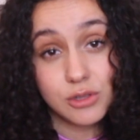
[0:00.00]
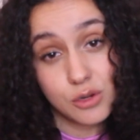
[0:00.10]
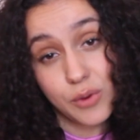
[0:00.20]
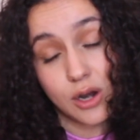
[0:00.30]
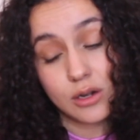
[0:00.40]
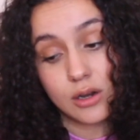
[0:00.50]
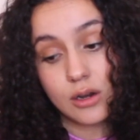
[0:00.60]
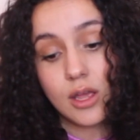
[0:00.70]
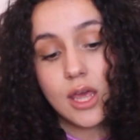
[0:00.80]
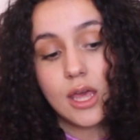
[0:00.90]
with their
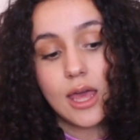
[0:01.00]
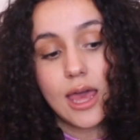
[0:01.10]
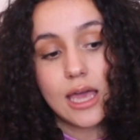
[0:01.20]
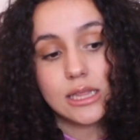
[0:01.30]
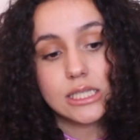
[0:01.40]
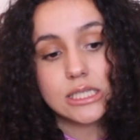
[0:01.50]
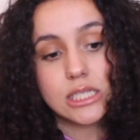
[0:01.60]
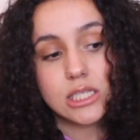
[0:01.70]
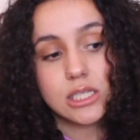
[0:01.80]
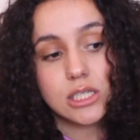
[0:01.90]
partner, and this
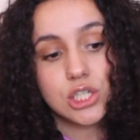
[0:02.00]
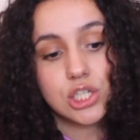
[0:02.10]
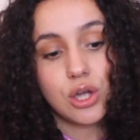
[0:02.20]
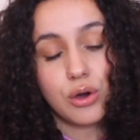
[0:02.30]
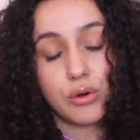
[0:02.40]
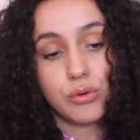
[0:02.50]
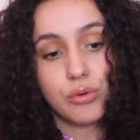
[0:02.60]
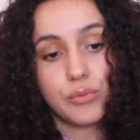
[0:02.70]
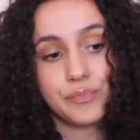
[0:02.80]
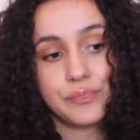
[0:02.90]
is to
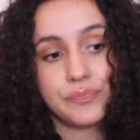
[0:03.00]
show,